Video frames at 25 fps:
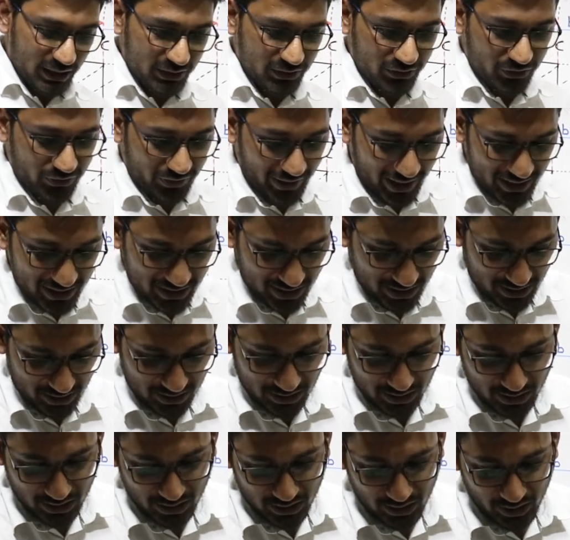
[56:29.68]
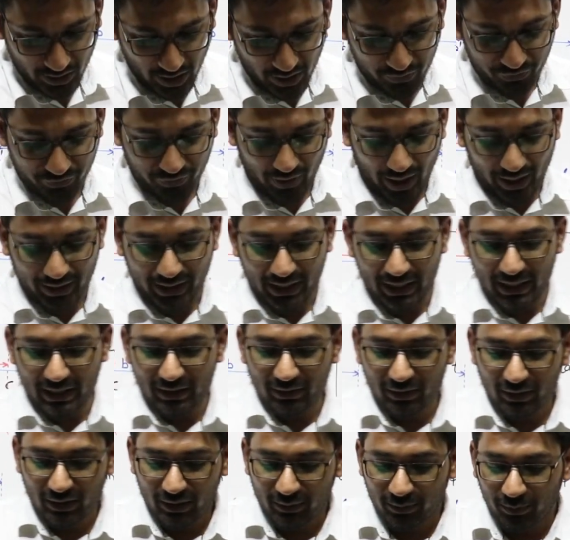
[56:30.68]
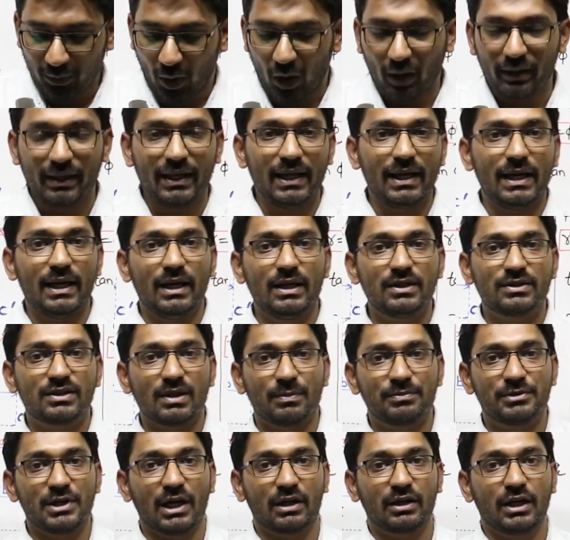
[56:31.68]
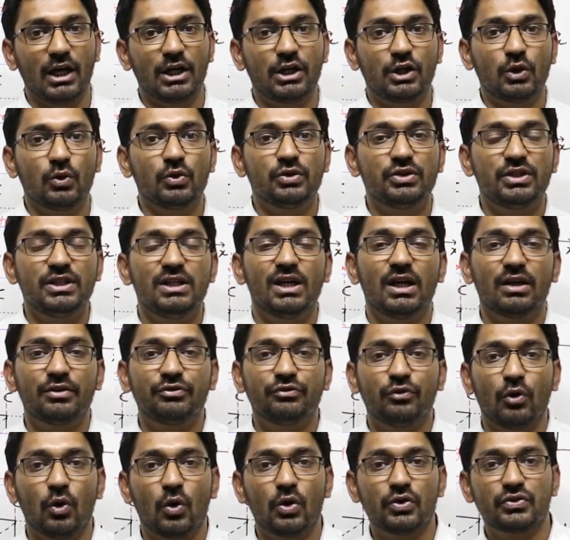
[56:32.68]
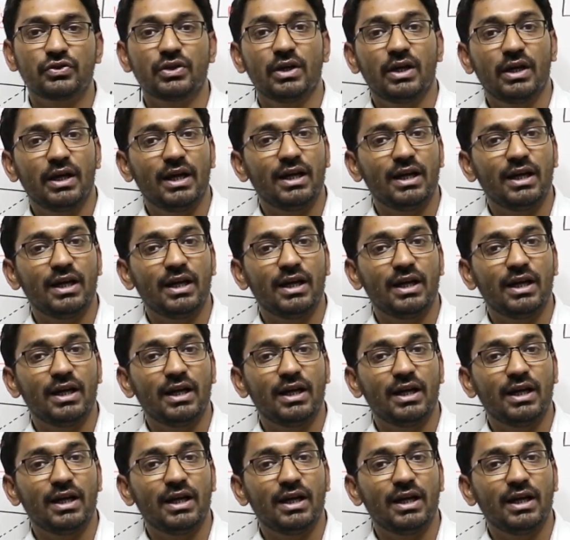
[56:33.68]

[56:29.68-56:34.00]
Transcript: stress, if any body is subjected to shear force,